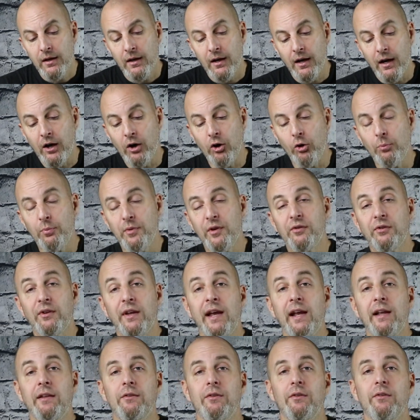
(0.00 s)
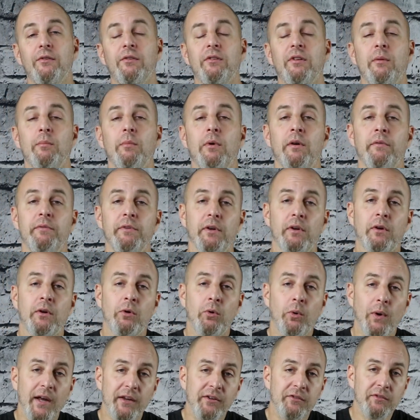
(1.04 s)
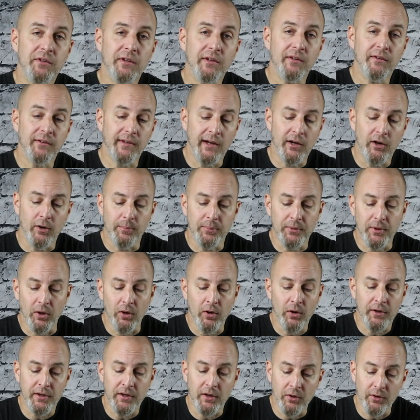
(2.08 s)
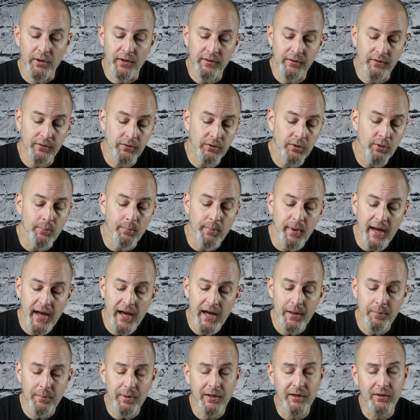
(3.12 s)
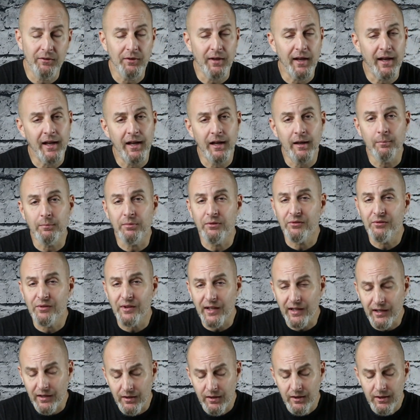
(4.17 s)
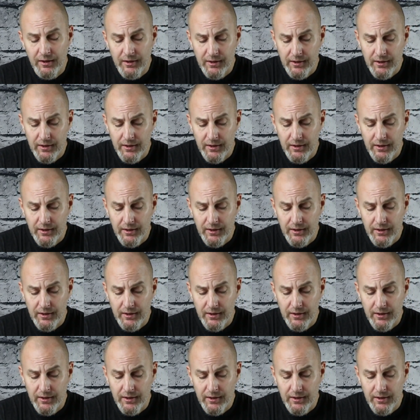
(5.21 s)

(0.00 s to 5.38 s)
I hope this answered some of your questions. I hope the audio isn't too bad because I am sick.